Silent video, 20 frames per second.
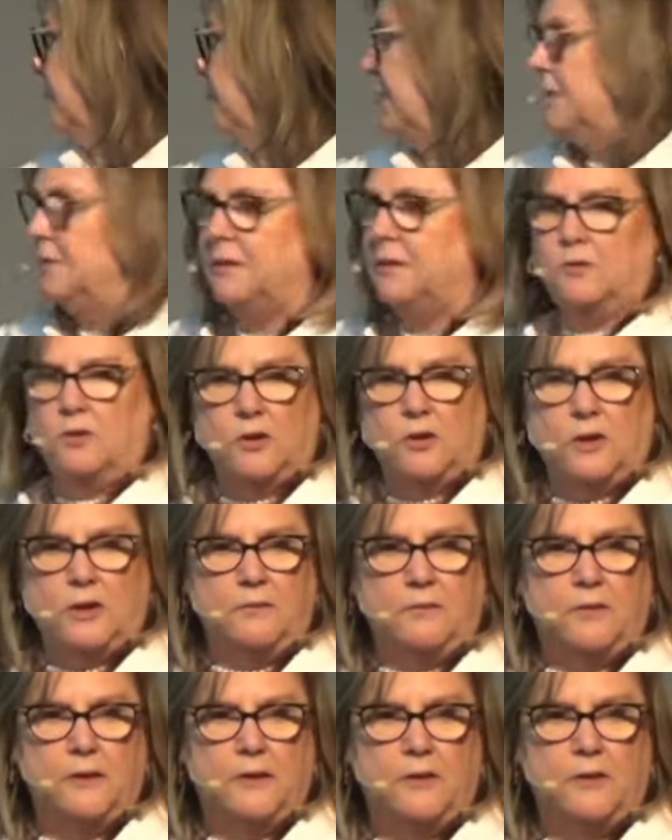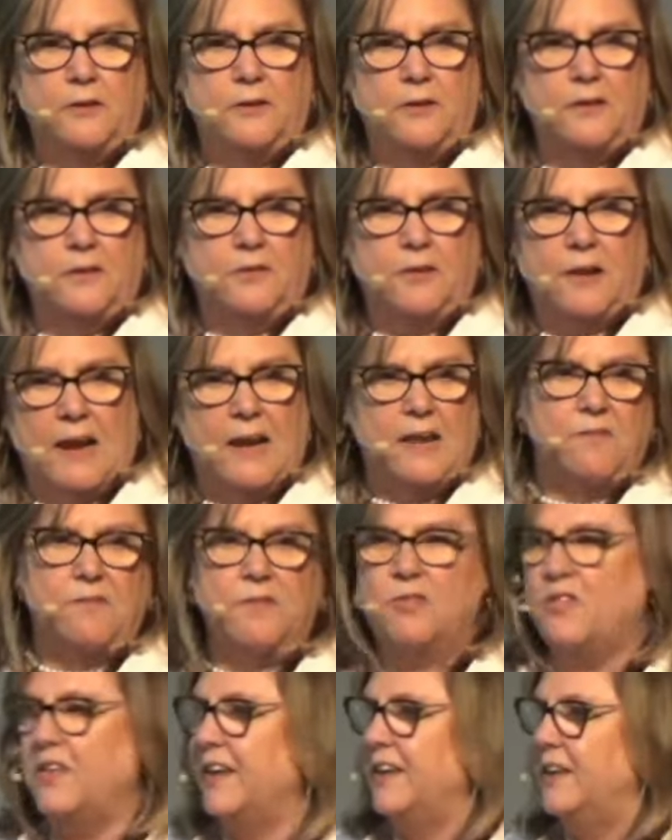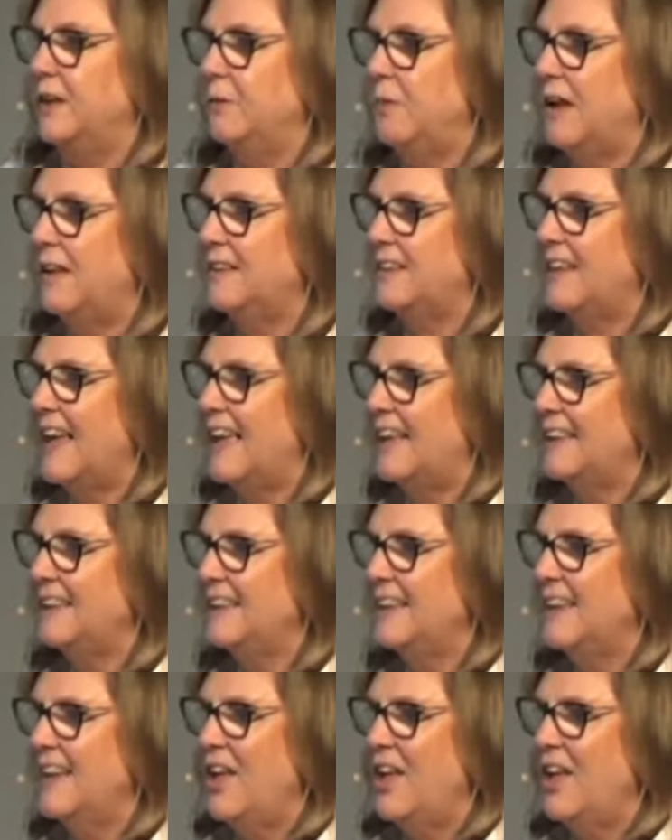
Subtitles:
busy cooking dinner and not even thinking about that?